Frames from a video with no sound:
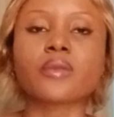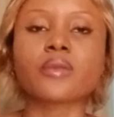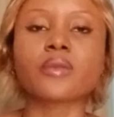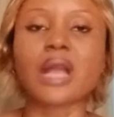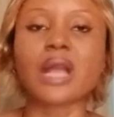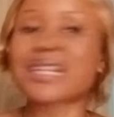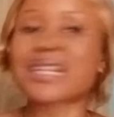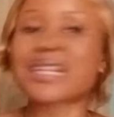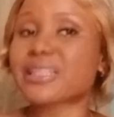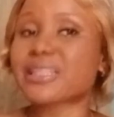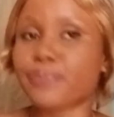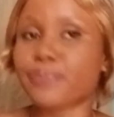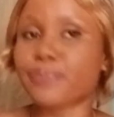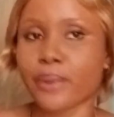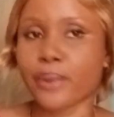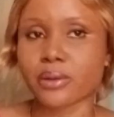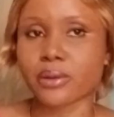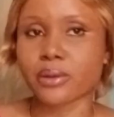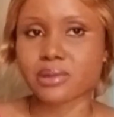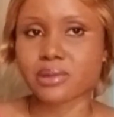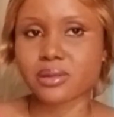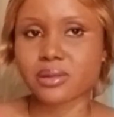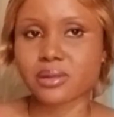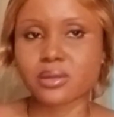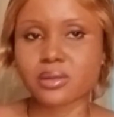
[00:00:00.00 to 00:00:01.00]
and
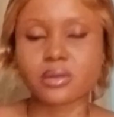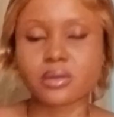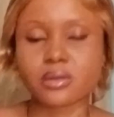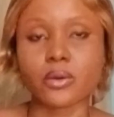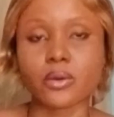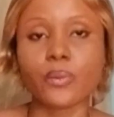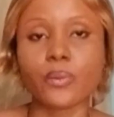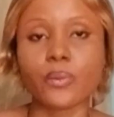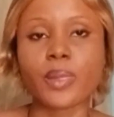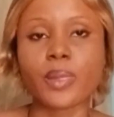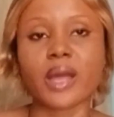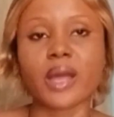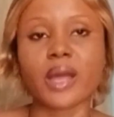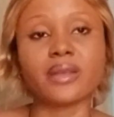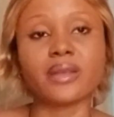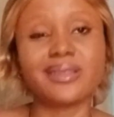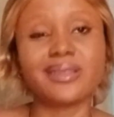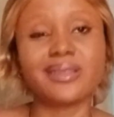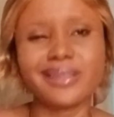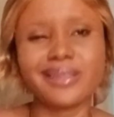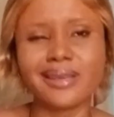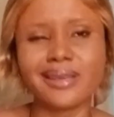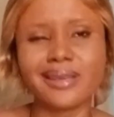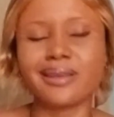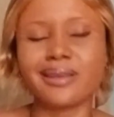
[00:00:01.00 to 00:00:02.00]
spots. So it
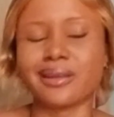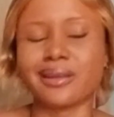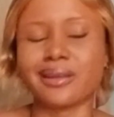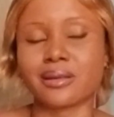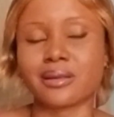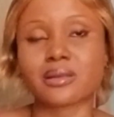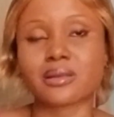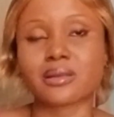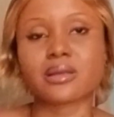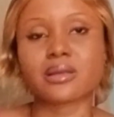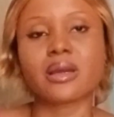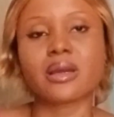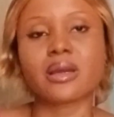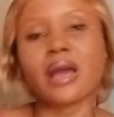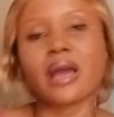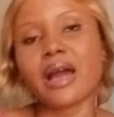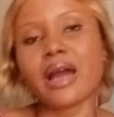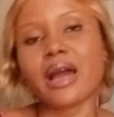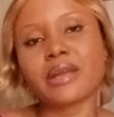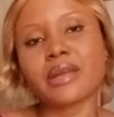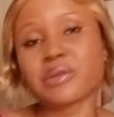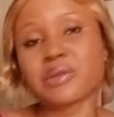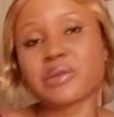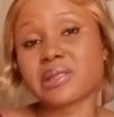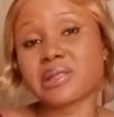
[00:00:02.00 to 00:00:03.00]
didn't.
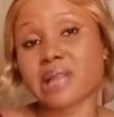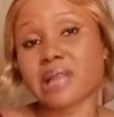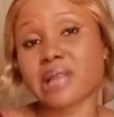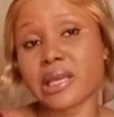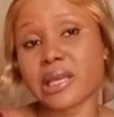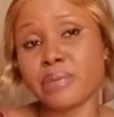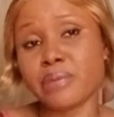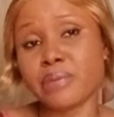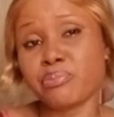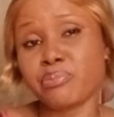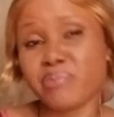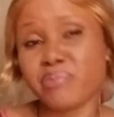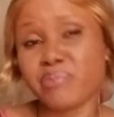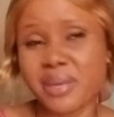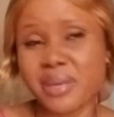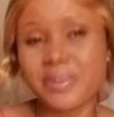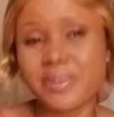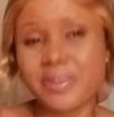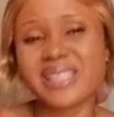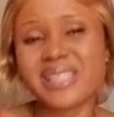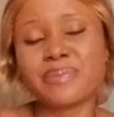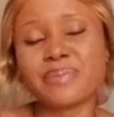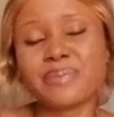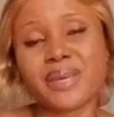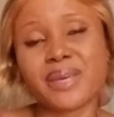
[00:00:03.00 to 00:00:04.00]
And I was like, maybe
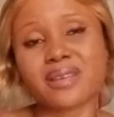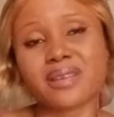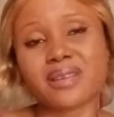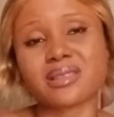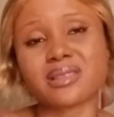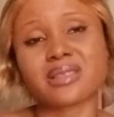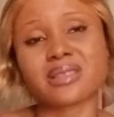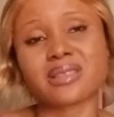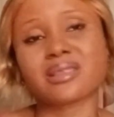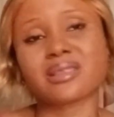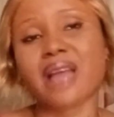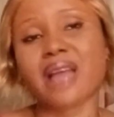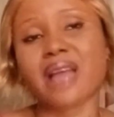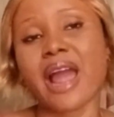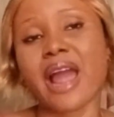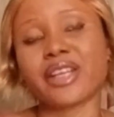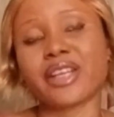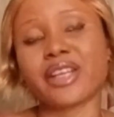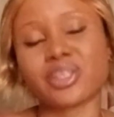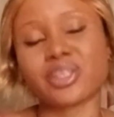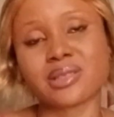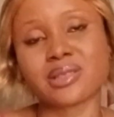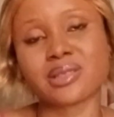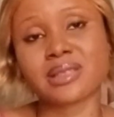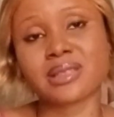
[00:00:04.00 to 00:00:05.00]
it's because I
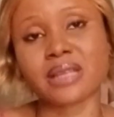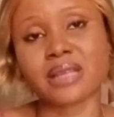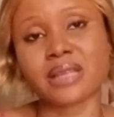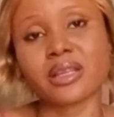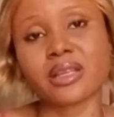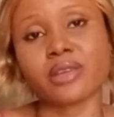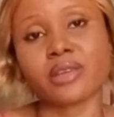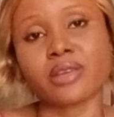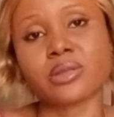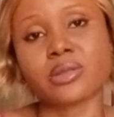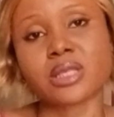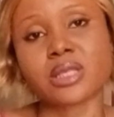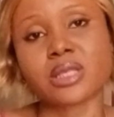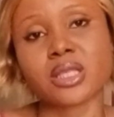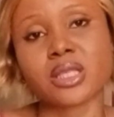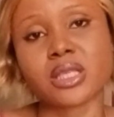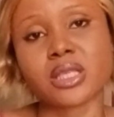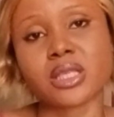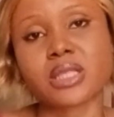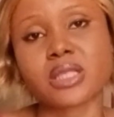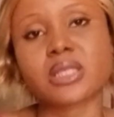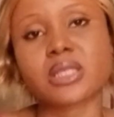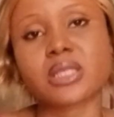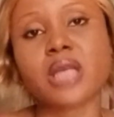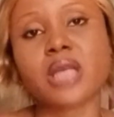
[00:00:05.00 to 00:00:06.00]
just started using
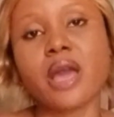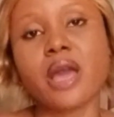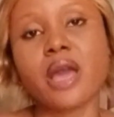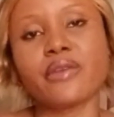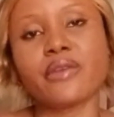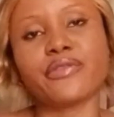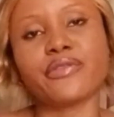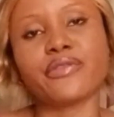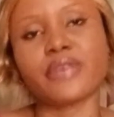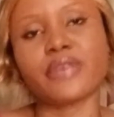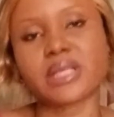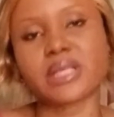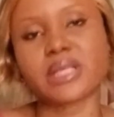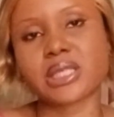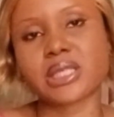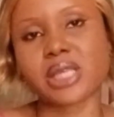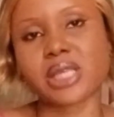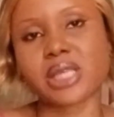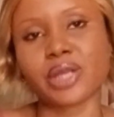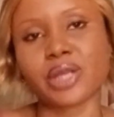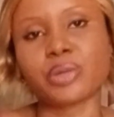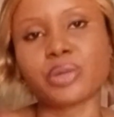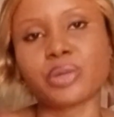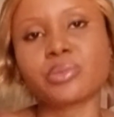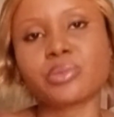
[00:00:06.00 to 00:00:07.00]
this face
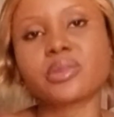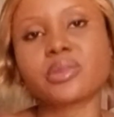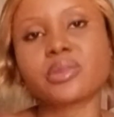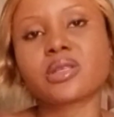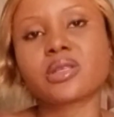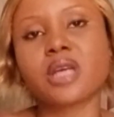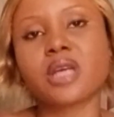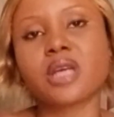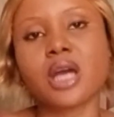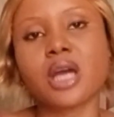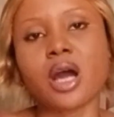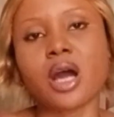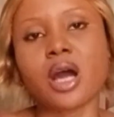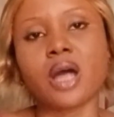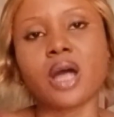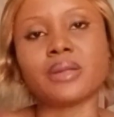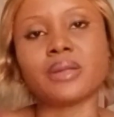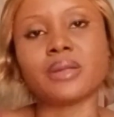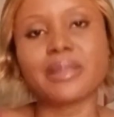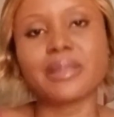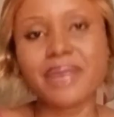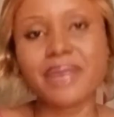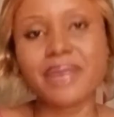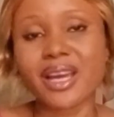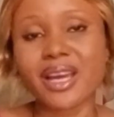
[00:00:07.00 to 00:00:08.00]
serums.
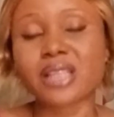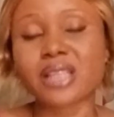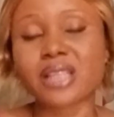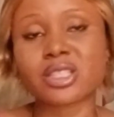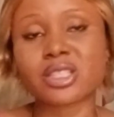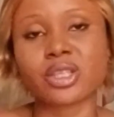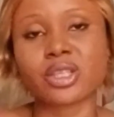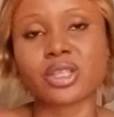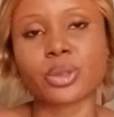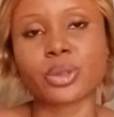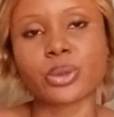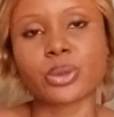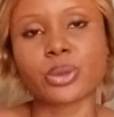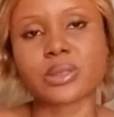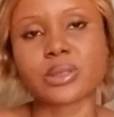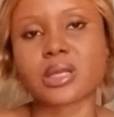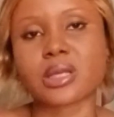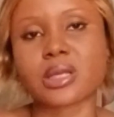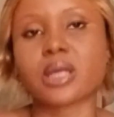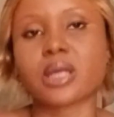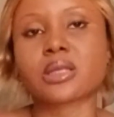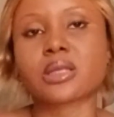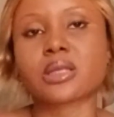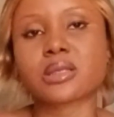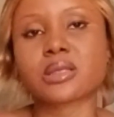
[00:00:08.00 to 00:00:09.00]
Let me continue
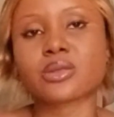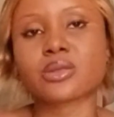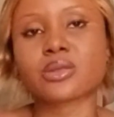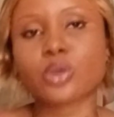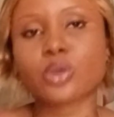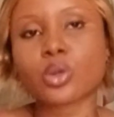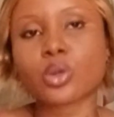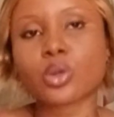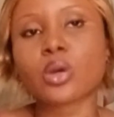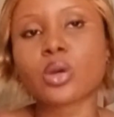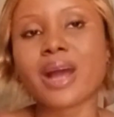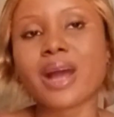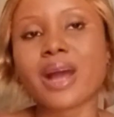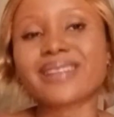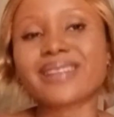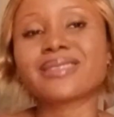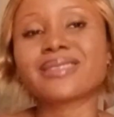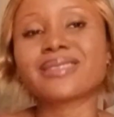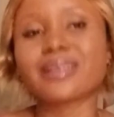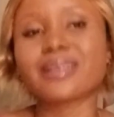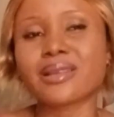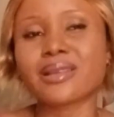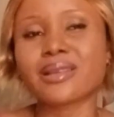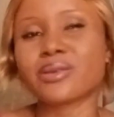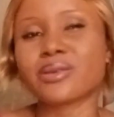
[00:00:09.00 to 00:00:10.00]
using it. So I
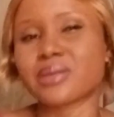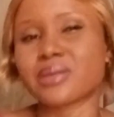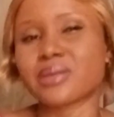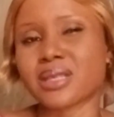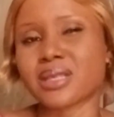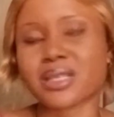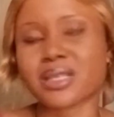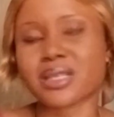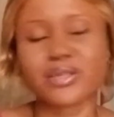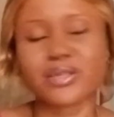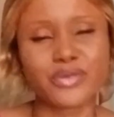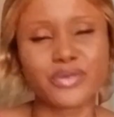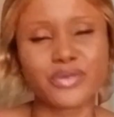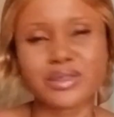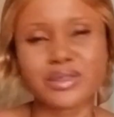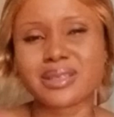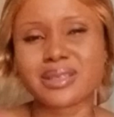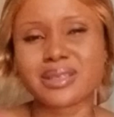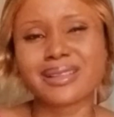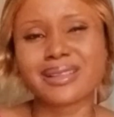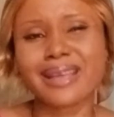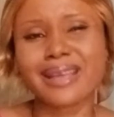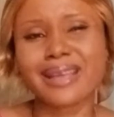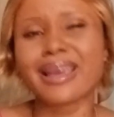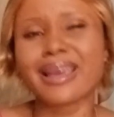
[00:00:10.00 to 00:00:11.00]
started using this face.
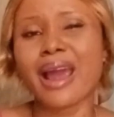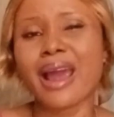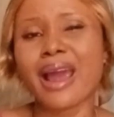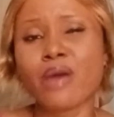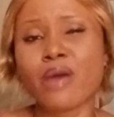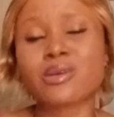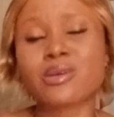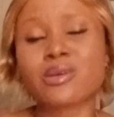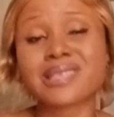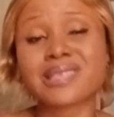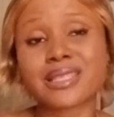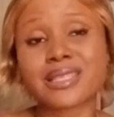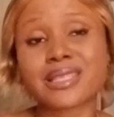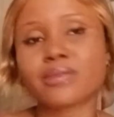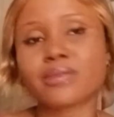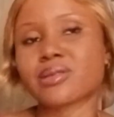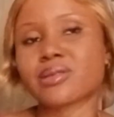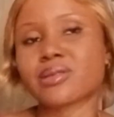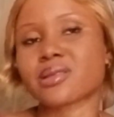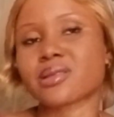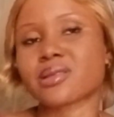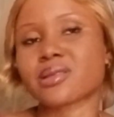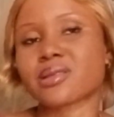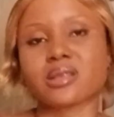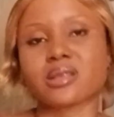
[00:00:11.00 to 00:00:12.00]
Like, I was still
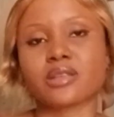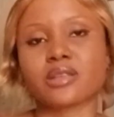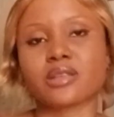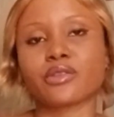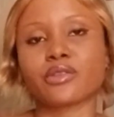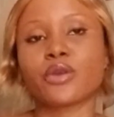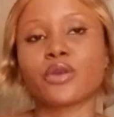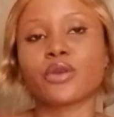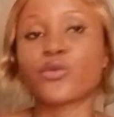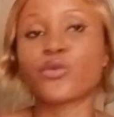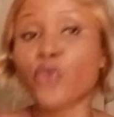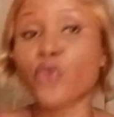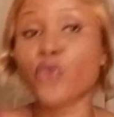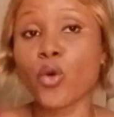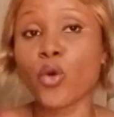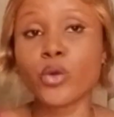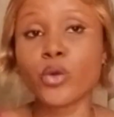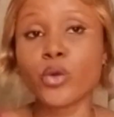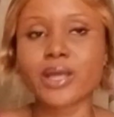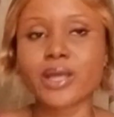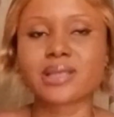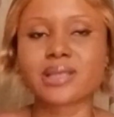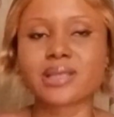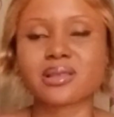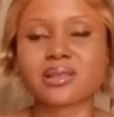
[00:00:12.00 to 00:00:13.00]
using it for
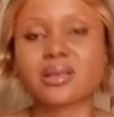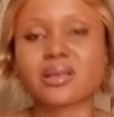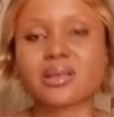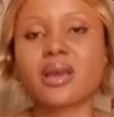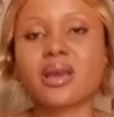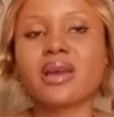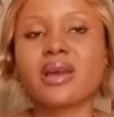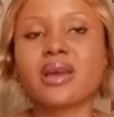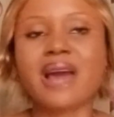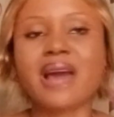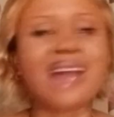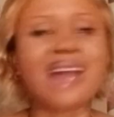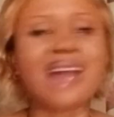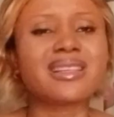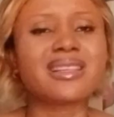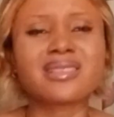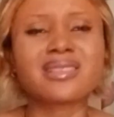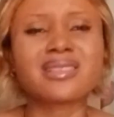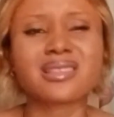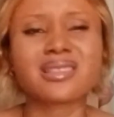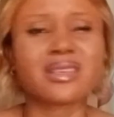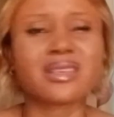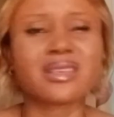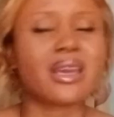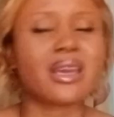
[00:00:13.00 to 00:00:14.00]
weeks. I didn't
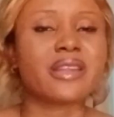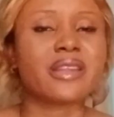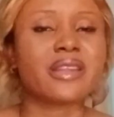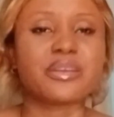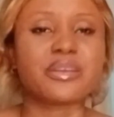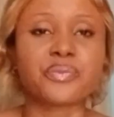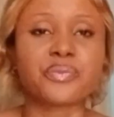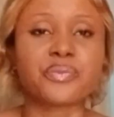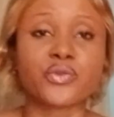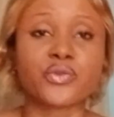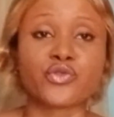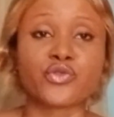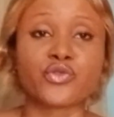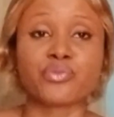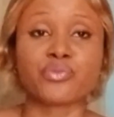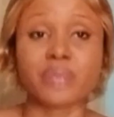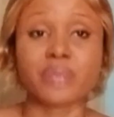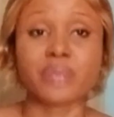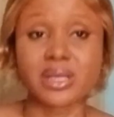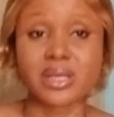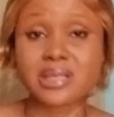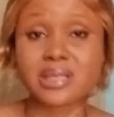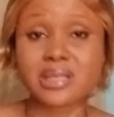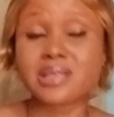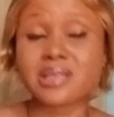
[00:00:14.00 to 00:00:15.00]
see any
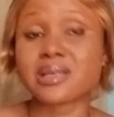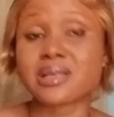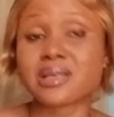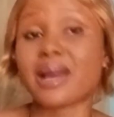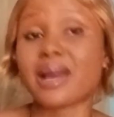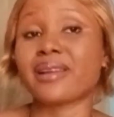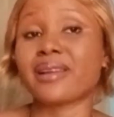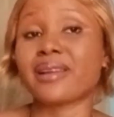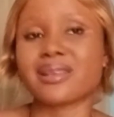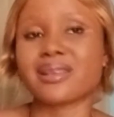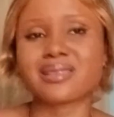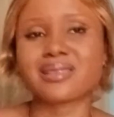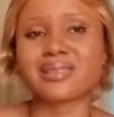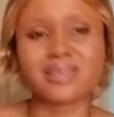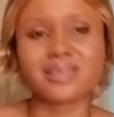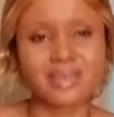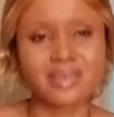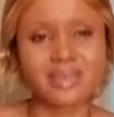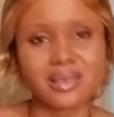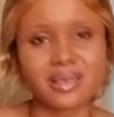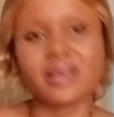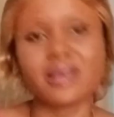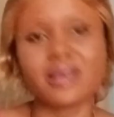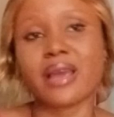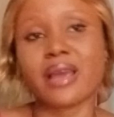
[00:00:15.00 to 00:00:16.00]
improvement. I didn't
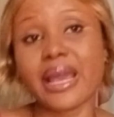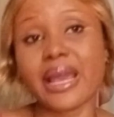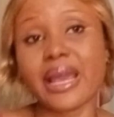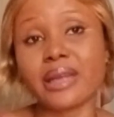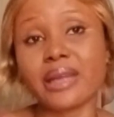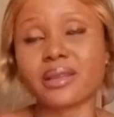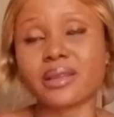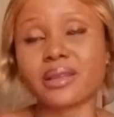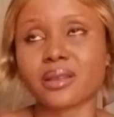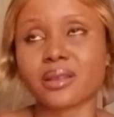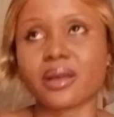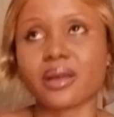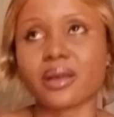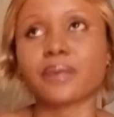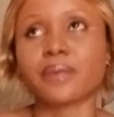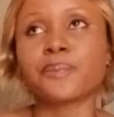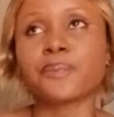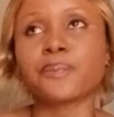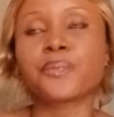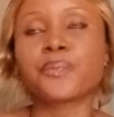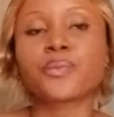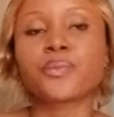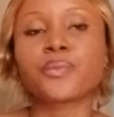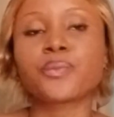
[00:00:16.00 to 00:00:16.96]
see anything.